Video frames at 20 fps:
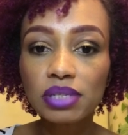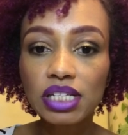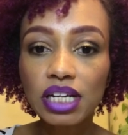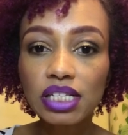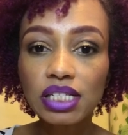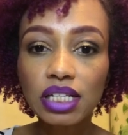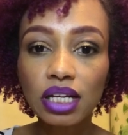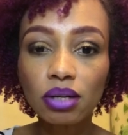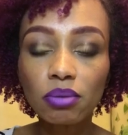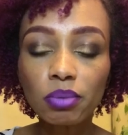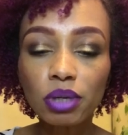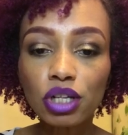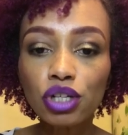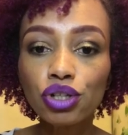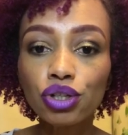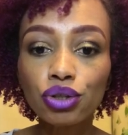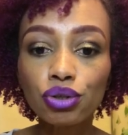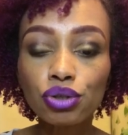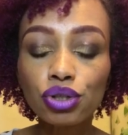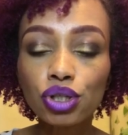That's going to be
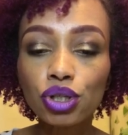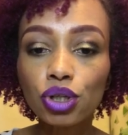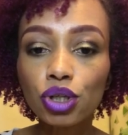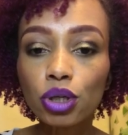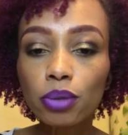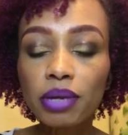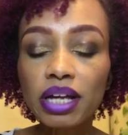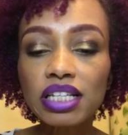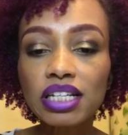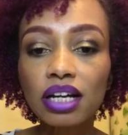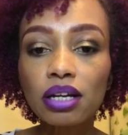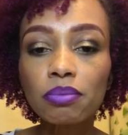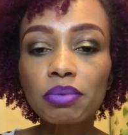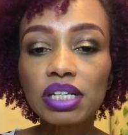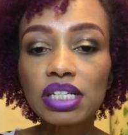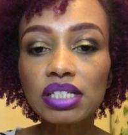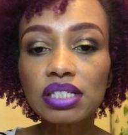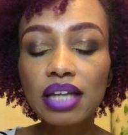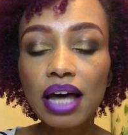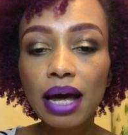YouTube, that's going to be
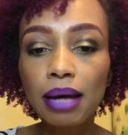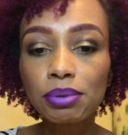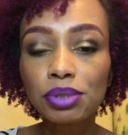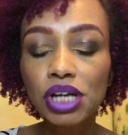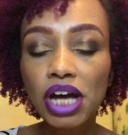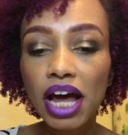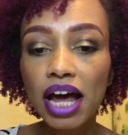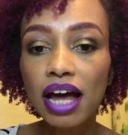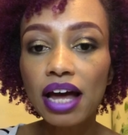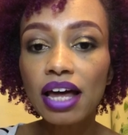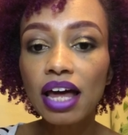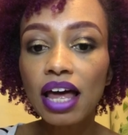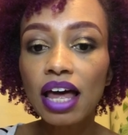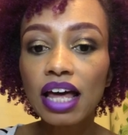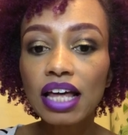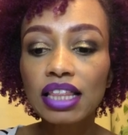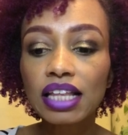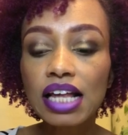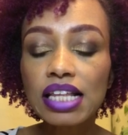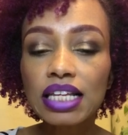Snapchat,
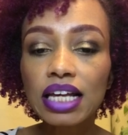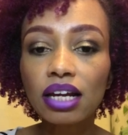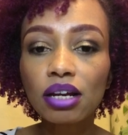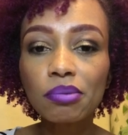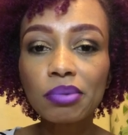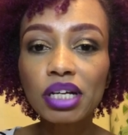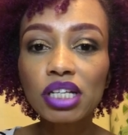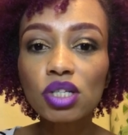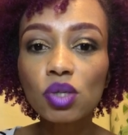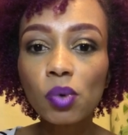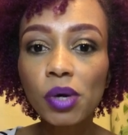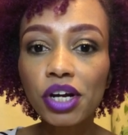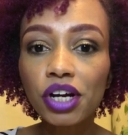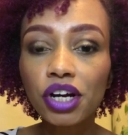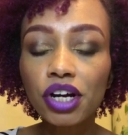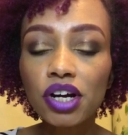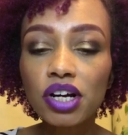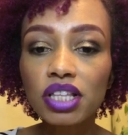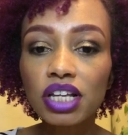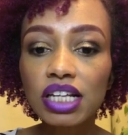that's going to be
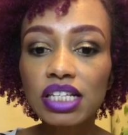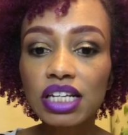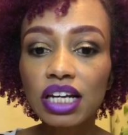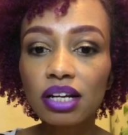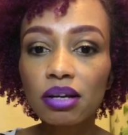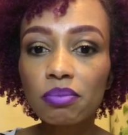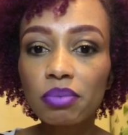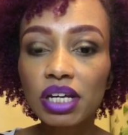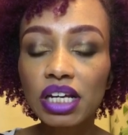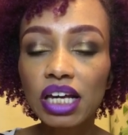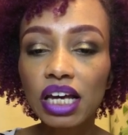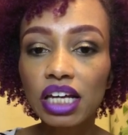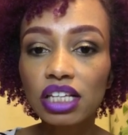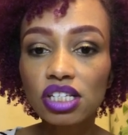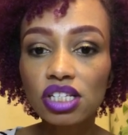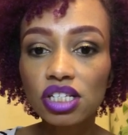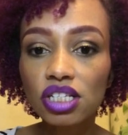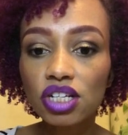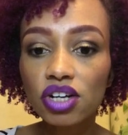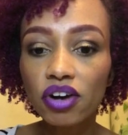Twitter, that's going to be
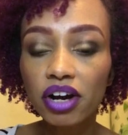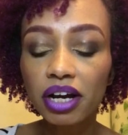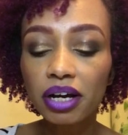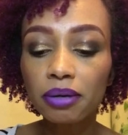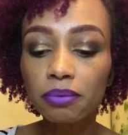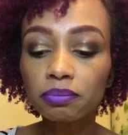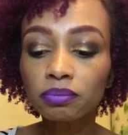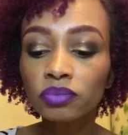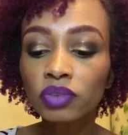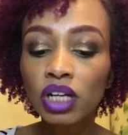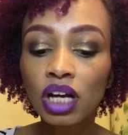Instagram.